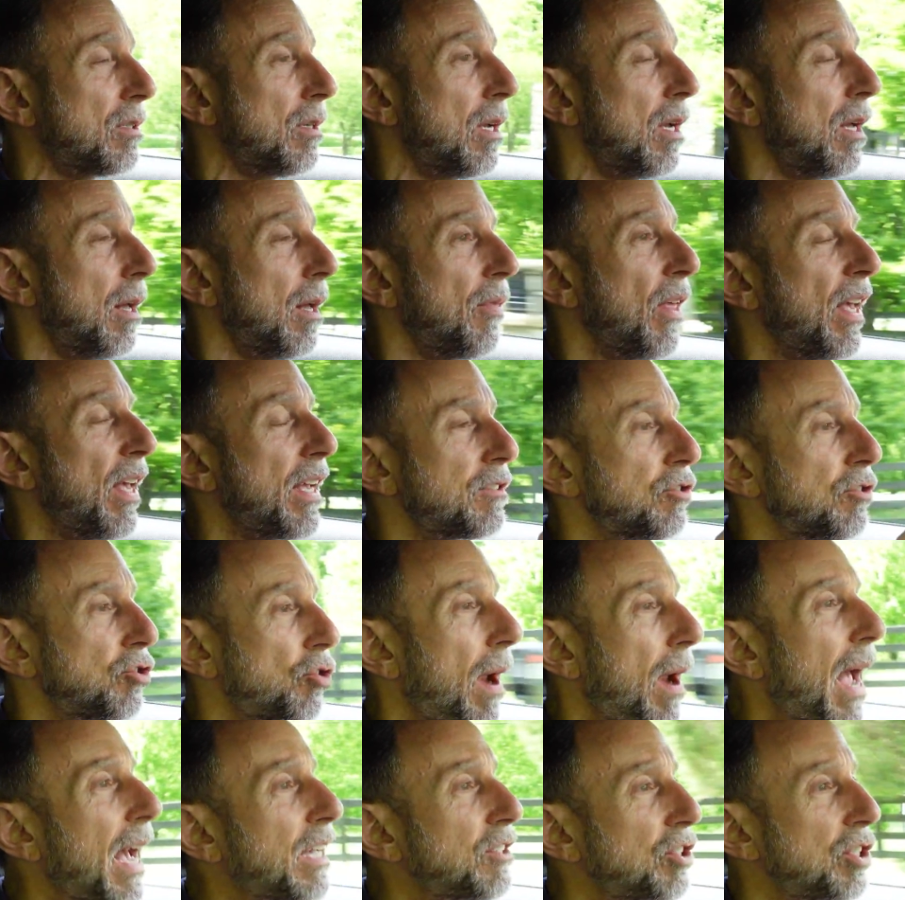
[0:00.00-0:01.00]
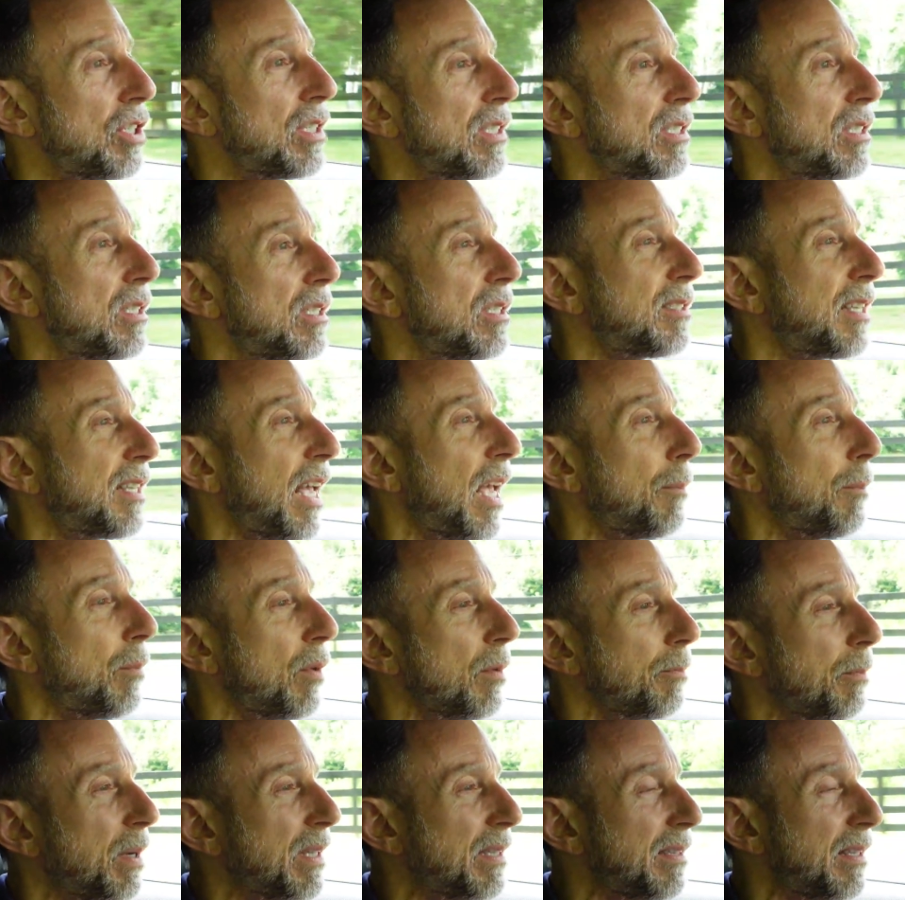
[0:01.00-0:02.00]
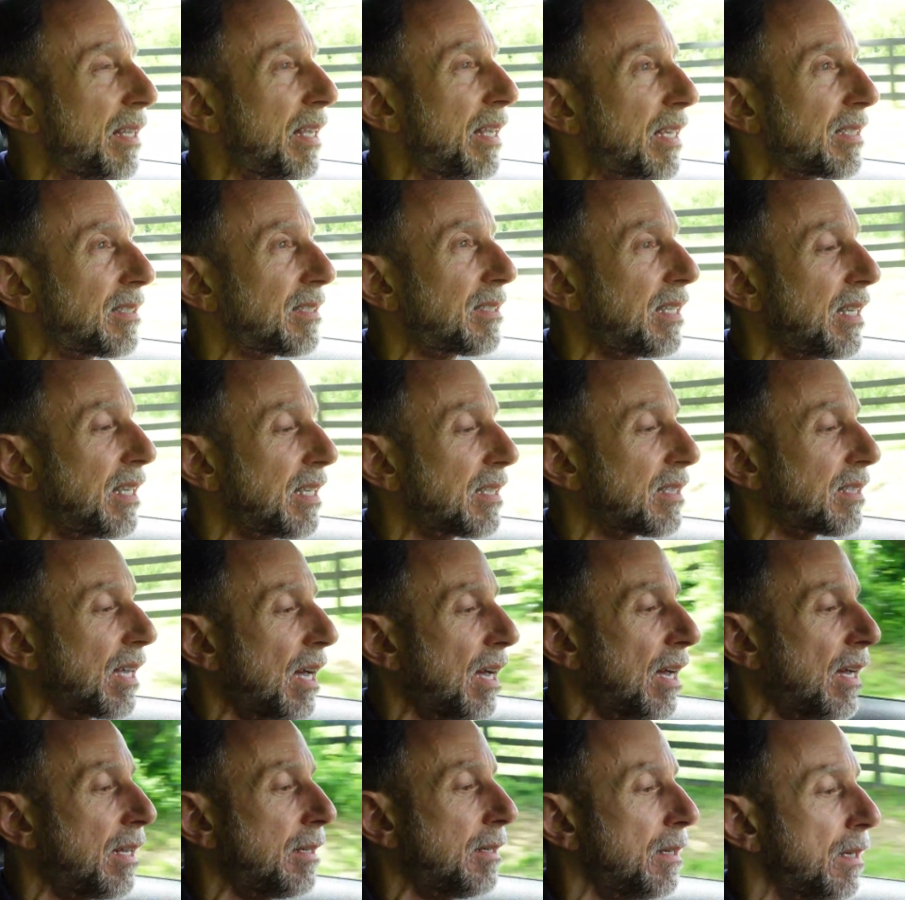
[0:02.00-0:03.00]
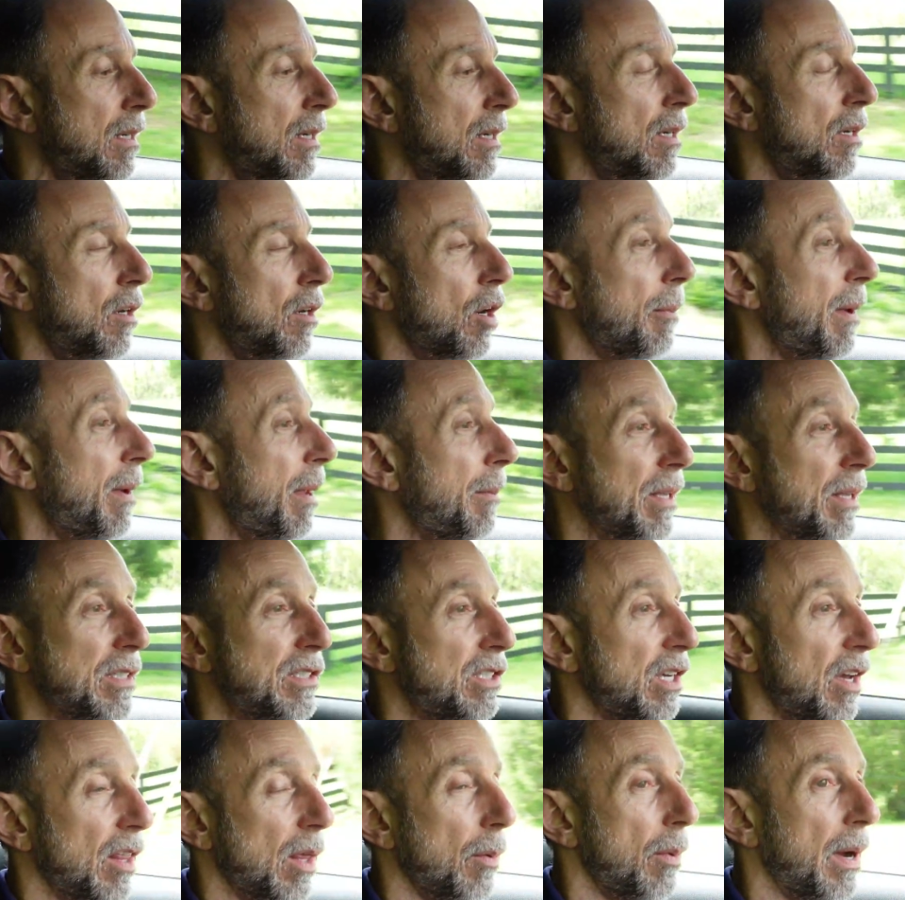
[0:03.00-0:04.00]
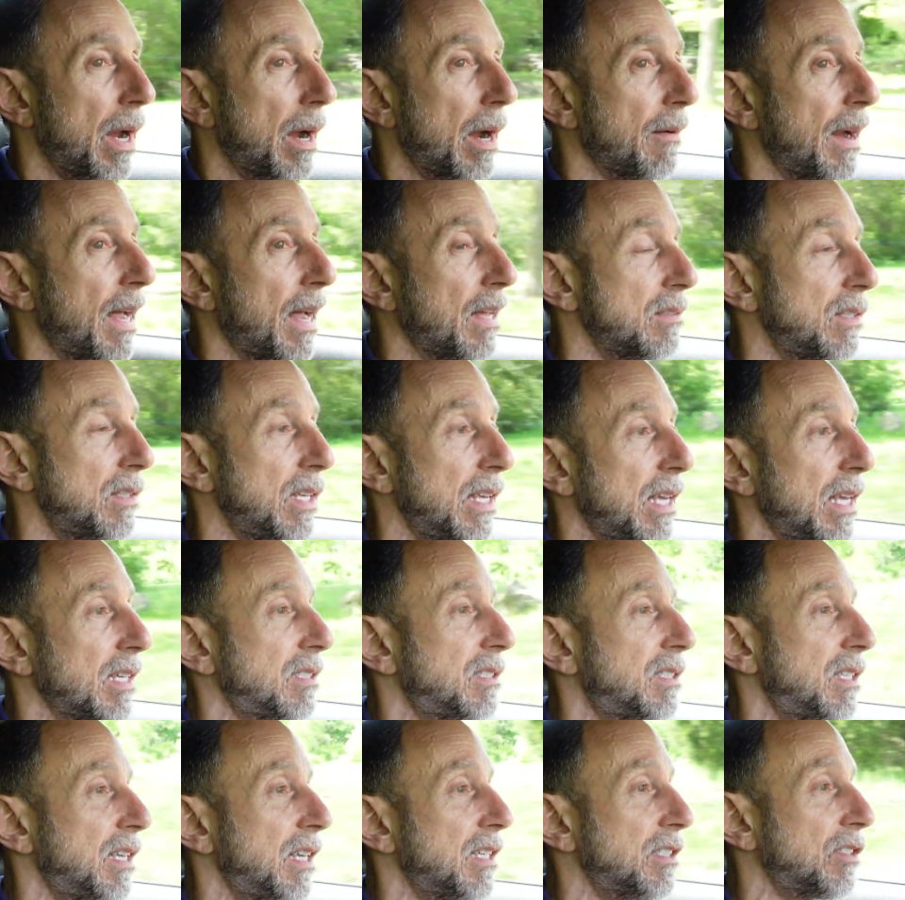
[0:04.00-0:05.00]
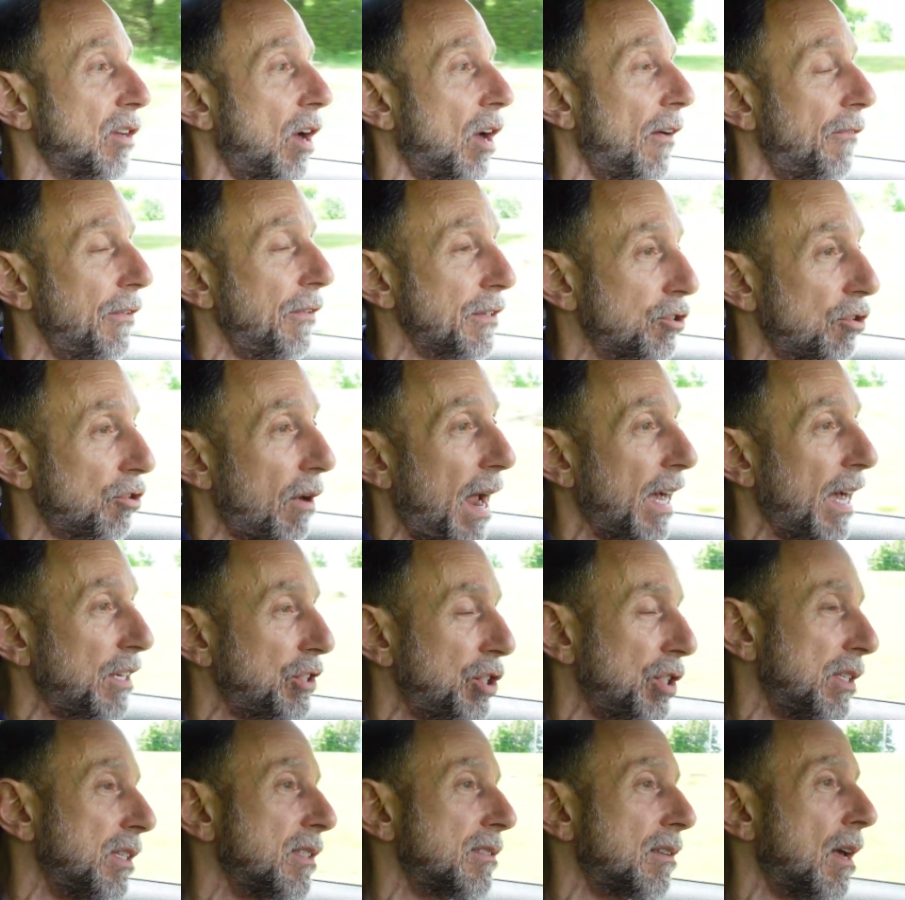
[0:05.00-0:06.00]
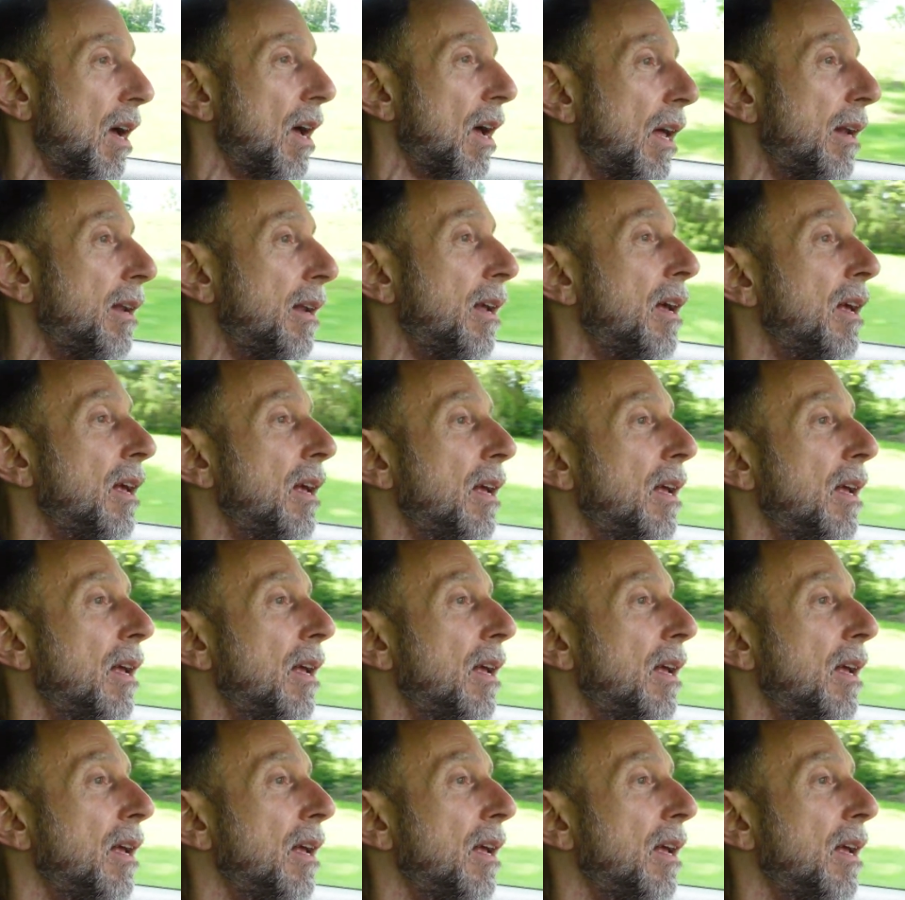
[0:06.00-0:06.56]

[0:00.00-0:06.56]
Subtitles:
I'm thinking traction is disabled, but DSC is on, or maybe it's the other way around. DSC is off and traction is on.